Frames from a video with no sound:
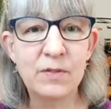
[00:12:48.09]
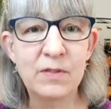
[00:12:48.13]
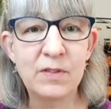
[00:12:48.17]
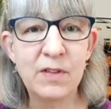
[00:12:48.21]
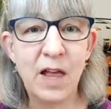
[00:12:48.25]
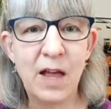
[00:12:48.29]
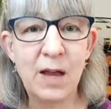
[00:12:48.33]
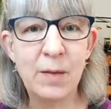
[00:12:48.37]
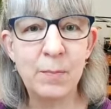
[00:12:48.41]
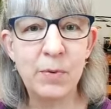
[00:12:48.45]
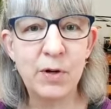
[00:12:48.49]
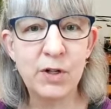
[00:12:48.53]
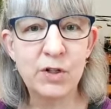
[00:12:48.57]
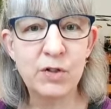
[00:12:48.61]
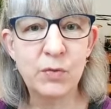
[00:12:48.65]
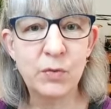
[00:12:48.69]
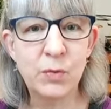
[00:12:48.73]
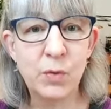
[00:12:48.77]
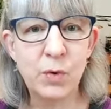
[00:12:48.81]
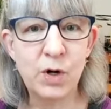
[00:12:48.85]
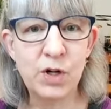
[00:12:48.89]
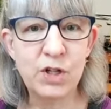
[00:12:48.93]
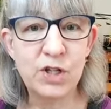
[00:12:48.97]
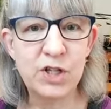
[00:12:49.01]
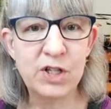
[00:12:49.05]
Lion Punch
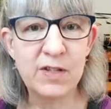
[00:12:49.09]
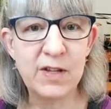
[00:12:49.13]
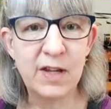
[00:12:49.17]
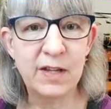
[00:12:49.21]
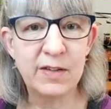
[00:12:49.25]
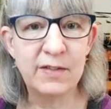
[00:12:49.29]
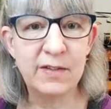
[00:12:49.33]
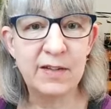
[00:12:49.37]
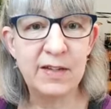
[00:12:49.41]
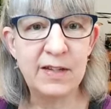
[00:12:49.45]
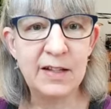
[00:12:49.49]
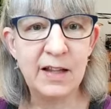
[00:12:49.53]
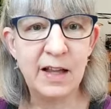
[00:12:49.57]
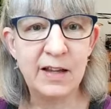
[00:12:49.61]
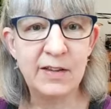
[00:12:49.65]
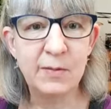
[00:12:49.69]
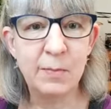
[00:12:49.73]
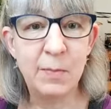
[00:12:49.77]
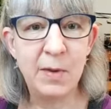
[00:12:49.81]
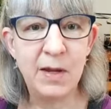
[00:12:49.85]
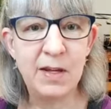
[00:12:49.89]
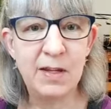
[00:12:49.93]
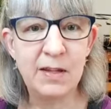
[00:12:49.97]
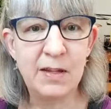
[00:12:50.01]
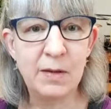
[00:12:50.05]
Forge says he
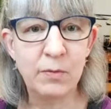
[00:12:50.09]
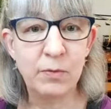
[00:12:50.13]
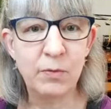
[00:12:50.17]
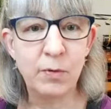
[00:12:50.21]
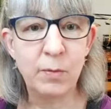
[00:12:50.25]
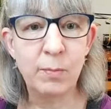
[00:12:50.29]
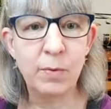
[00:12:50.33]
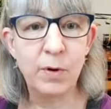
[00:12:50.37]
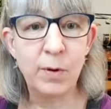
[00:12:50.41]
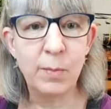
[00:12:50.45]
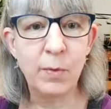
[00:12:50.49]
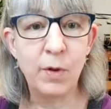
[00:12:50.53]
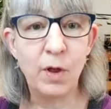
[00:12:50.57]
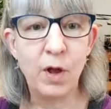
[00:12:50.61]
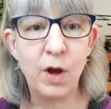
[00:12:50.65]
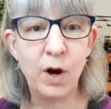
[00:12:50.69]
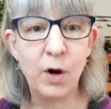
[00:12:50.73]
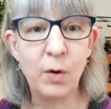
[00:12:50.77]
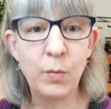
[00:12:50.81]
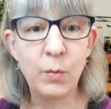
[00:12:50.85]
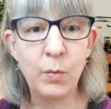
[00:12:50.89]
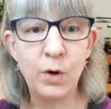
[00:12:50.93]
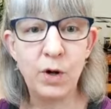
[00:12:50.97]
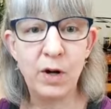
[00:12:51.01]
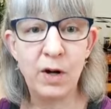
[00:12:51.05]
likes making them from purple
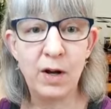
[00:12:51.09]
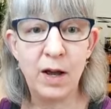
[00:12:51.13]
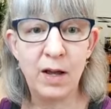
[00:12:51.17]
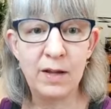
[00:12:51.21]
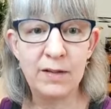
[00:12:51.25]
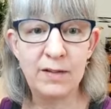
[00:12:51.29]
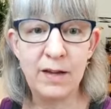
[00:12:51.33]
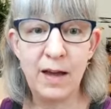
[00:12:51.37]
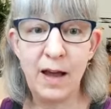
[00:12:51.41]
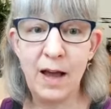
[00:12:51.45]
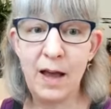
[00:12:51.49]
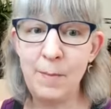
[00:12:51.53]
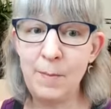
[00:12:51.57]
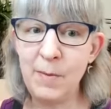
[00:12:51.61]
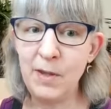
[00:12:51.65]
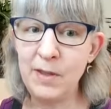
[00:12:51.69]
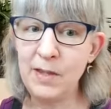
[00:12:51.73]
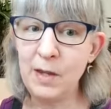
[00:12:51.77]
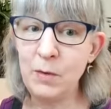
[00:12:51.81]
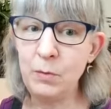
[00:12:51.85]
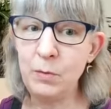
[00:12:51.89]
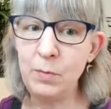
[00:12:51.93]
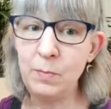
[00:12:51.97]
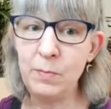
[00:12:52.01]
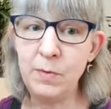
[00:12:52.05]
heartwood. Yeah, I
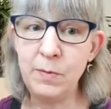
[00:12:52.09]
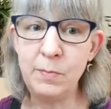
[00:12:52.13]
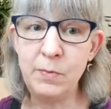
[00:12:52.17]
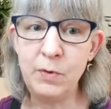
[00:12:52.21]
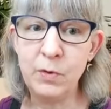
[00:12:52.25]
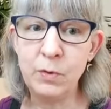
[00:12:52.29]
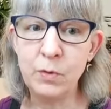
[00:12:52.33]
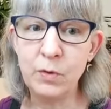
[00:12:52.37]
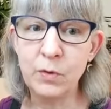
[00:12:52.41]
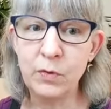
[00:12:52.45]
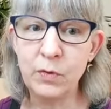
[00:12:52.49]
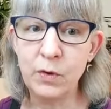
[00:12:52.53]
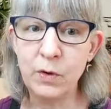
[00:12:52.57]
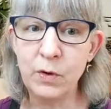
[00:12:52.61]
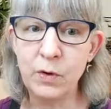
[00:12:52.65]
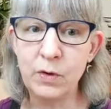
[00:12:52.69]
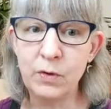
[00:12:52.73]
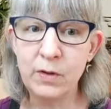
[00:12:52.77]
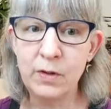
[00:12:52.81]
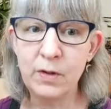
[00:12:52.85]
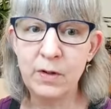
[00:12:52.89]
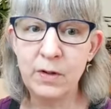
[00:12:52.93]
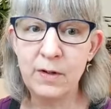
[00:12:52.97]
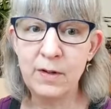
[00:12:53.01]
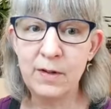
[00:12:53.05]
bet they would be
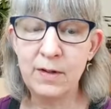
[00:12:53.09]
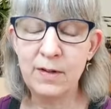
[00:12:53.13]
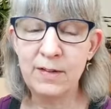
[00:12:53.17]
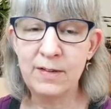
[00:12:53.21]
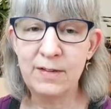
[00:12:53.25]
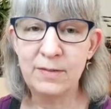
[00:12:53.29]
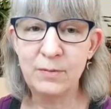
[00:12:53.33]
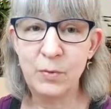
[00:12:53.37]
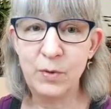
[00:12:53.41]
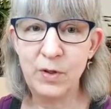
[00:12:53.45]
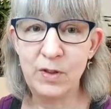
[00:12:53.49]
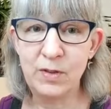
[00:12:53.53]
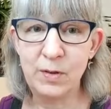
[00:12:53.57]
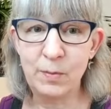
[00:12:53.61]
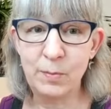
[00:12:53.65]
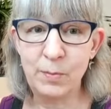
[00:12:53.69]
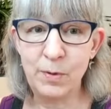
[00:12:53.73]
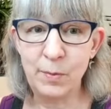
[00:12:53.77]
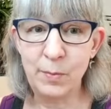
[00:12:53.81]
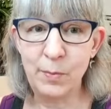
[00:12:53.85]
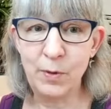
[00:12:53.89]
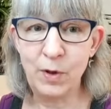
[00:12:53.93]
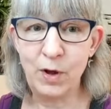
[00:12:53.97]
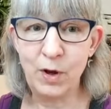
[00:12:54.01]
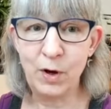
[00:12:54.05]
beautiful with the
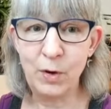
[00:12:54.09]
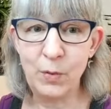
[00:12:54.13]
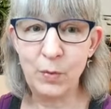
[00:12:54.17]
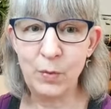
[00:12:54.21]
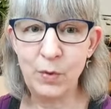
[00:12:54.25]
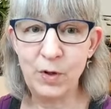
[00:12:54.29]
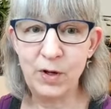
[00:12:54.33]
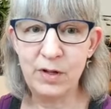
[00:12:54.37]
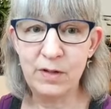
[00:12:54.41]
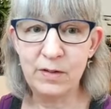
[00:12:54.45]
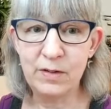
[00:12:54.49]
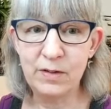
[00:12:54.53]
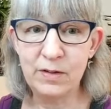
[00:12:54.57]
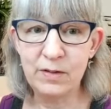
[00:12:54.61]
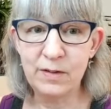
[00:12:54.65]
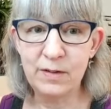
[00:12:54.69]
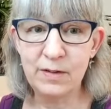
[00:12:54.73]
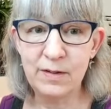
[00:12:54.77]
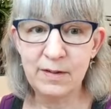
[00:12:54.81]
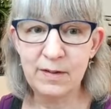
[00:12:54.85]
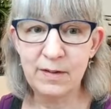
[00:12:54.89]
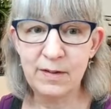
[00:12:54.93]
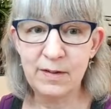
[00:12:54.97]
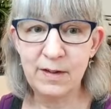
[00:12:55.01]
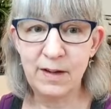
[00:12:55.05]
purple heartwood.
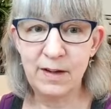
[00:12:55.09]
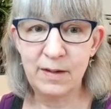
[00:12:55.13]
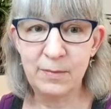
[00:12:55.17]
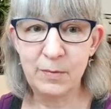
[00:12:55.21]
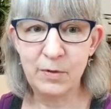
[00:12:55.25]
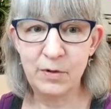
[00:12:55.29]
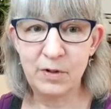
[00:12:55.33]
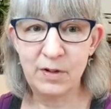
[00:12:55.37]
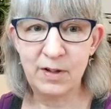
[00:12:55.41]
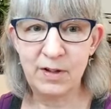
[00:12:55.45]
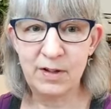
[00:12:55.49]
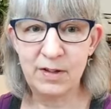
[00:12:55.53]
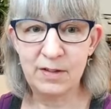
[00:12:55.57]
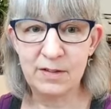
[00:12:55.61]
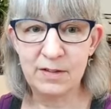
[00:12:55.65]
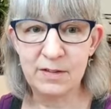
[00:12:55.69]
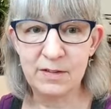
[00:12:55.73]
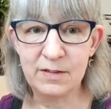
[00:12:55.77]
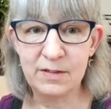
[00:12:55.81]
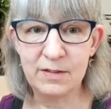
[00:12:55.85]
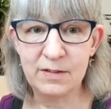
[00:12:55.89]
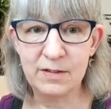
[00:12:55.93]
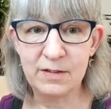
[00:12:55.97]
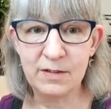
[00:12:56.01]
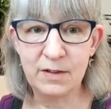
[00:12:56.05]
I'm trying to get
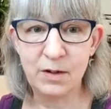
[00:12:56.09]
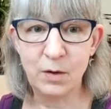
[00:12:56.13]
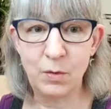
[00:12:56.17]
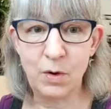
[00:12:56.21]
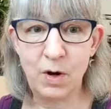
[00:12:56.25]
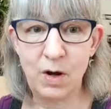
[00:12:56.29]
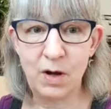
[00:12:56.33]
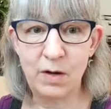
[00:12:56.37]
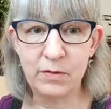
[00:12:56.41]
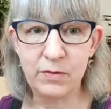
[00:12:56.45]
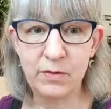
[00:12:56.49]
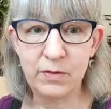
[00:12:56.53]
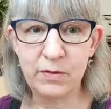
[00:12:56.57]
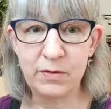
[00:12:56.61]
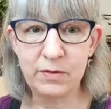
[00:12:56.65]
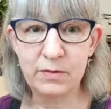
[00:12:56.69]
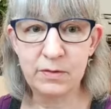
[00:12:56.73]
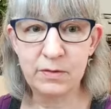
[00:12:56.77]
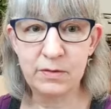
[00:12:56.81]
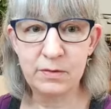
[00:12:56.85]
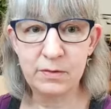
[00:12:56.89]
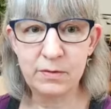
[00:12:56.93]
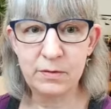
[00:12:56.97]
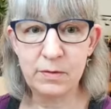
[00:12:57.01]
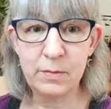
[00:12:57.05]
this to go off.
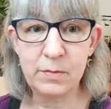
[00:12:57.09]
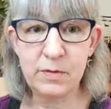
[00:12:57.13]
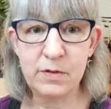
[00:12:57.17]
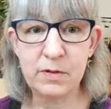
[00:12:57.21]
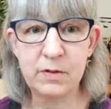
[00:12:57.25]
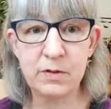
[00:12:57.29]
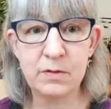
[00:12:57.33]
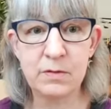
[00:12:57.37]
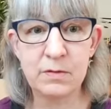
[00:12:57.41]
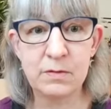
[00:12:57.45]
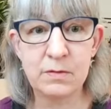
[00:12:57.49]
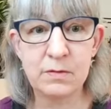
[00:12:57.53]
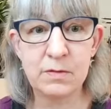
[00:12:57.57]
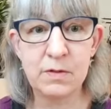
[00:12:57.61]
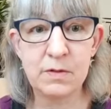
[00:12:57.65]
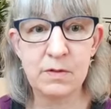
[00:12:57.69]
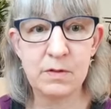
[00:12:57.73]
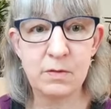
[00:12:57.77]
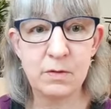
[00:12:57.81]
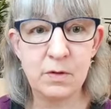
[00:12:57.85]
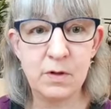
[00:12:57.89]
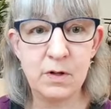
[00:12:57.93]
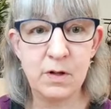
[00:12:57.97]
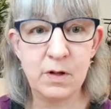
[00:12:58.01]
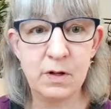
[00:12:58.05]
Oops,
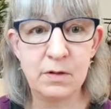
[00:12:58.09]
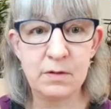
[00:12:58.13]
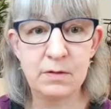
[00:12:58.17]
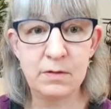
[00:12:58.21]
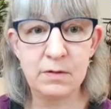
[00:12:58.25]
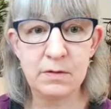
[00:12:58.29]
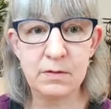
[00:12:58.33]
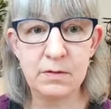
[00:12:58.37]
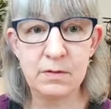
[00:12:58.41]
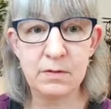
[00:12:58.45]
what's going on?